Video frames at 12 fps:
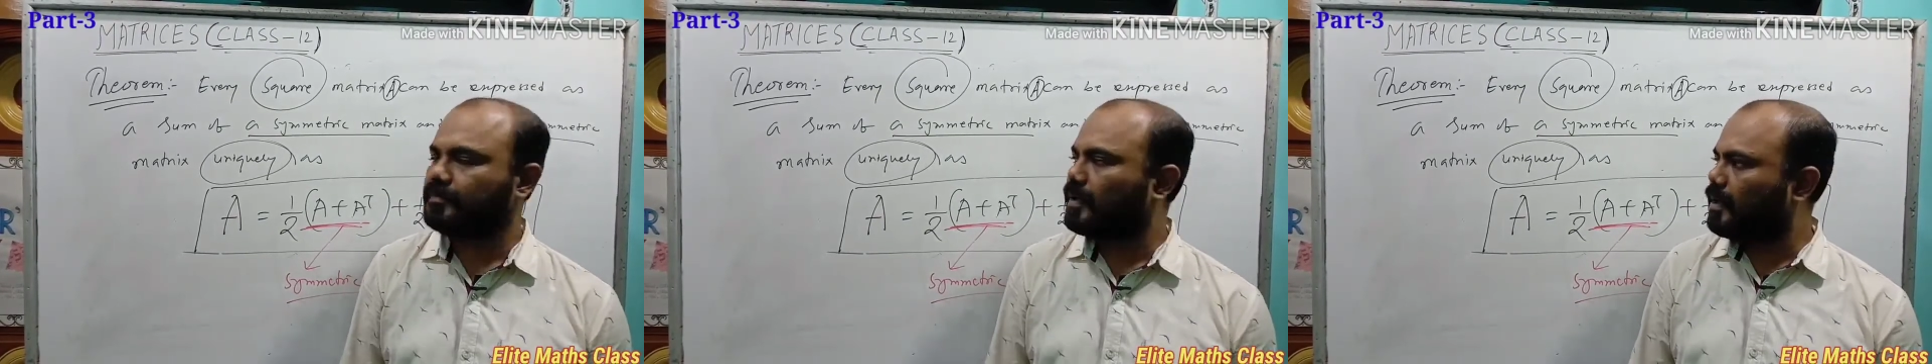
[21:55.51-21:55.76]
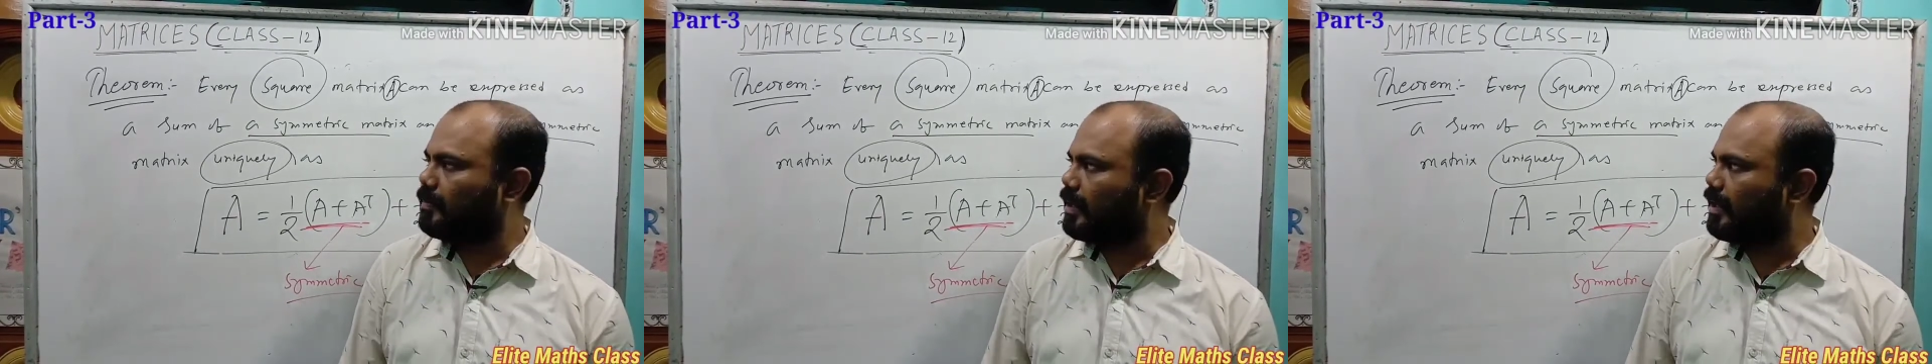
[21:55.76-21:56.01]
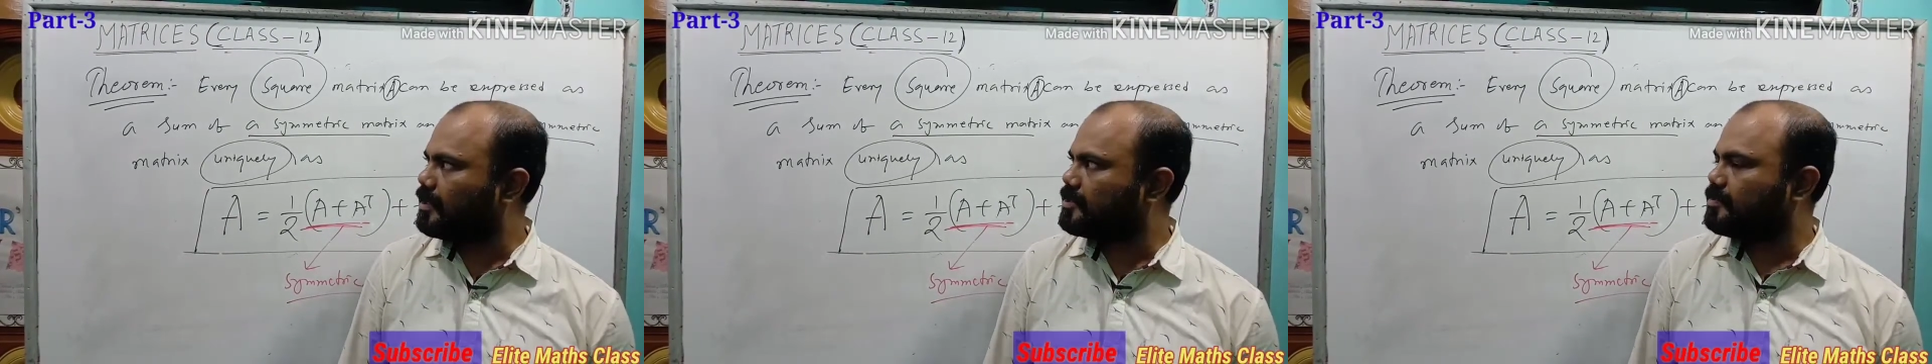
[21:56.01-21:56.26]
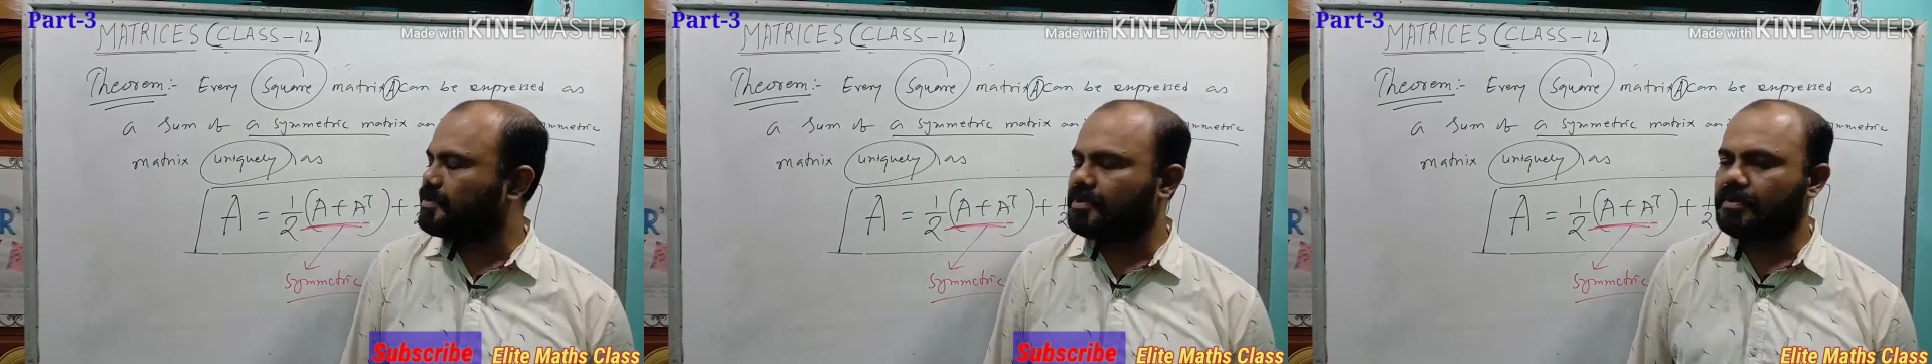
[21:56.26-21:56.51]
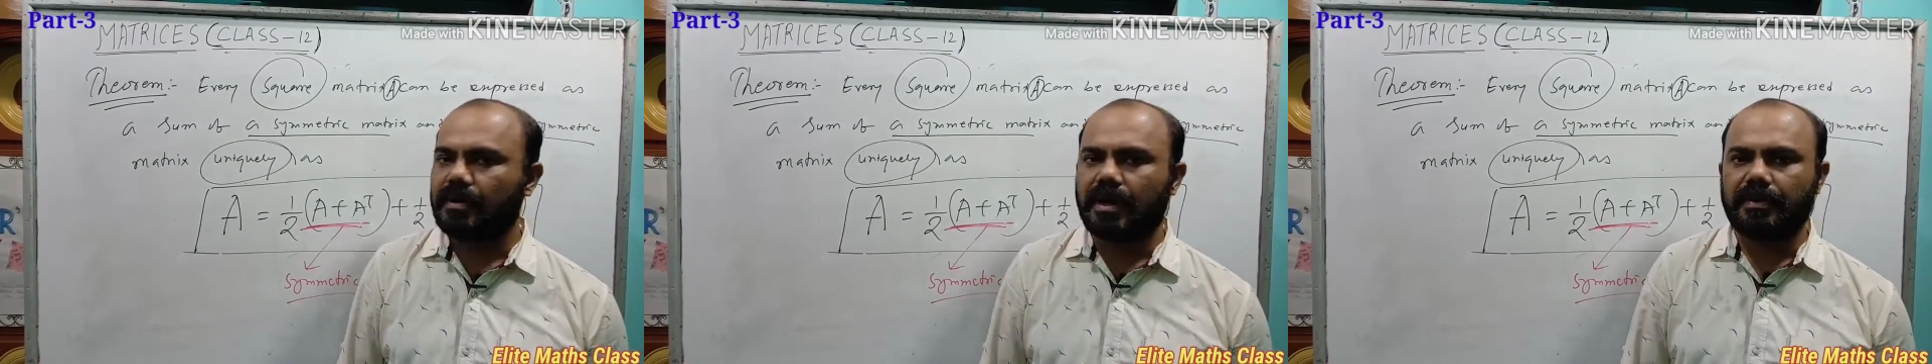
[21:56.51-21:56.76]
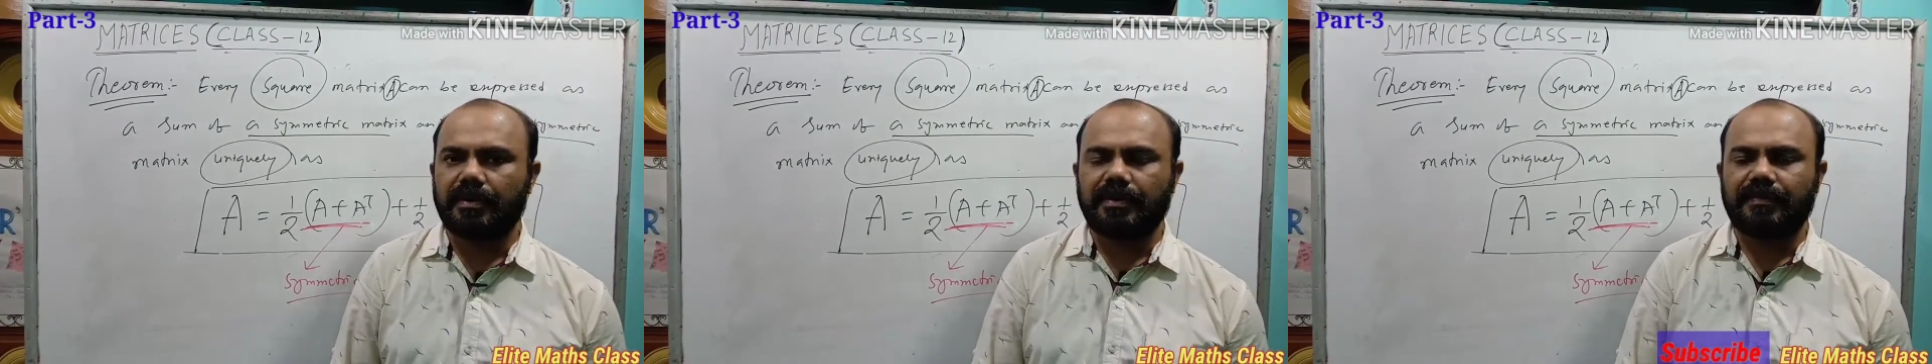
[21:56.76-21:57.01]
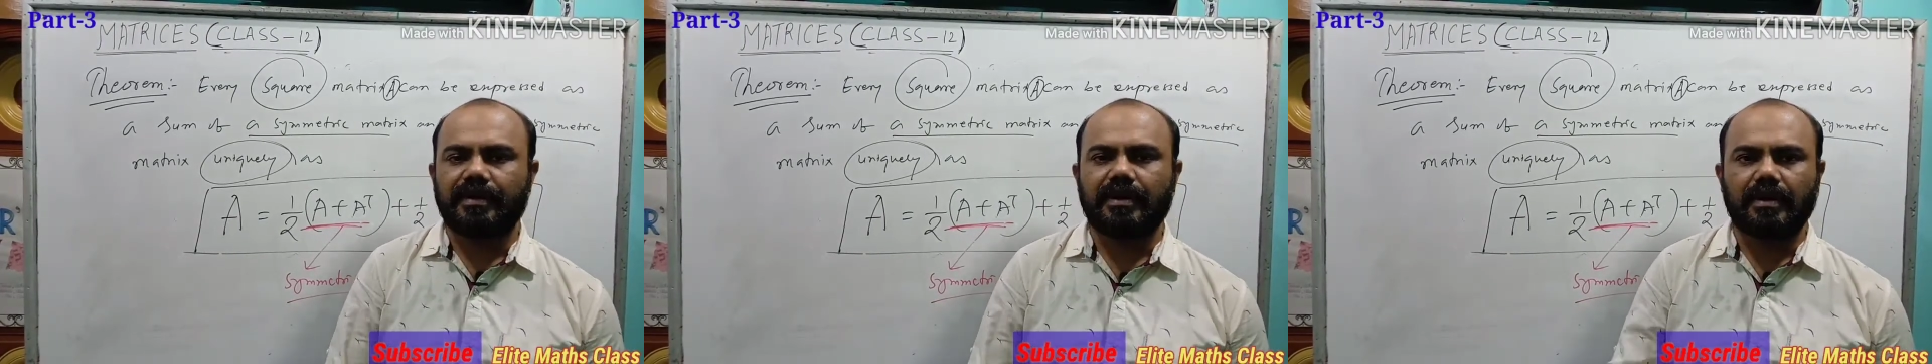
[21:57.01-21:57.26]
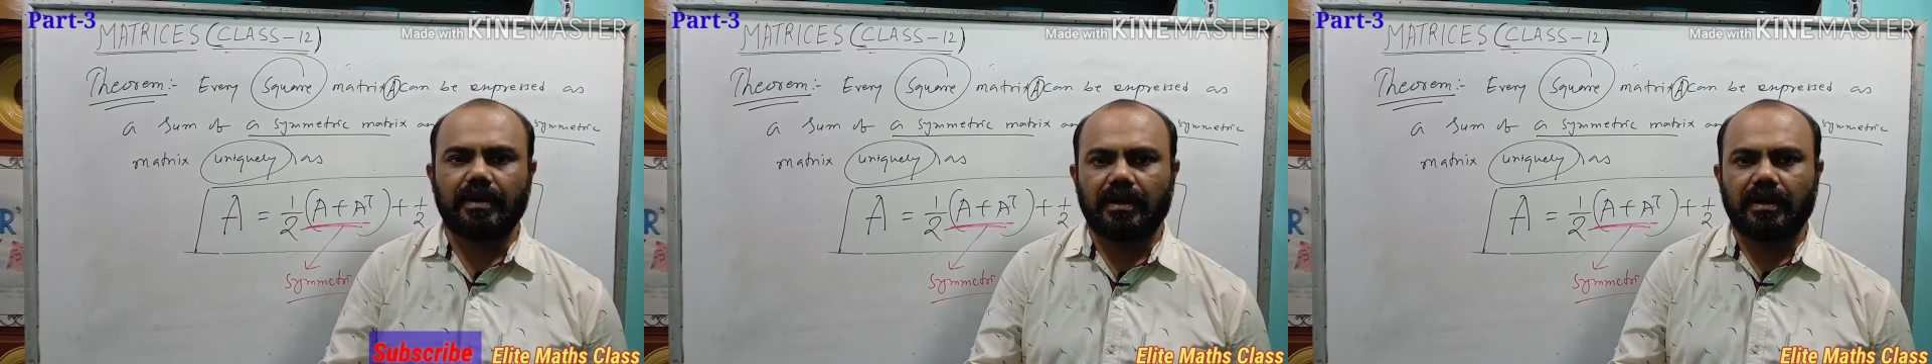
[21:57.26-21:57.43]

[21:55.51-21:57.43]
In my next video I will define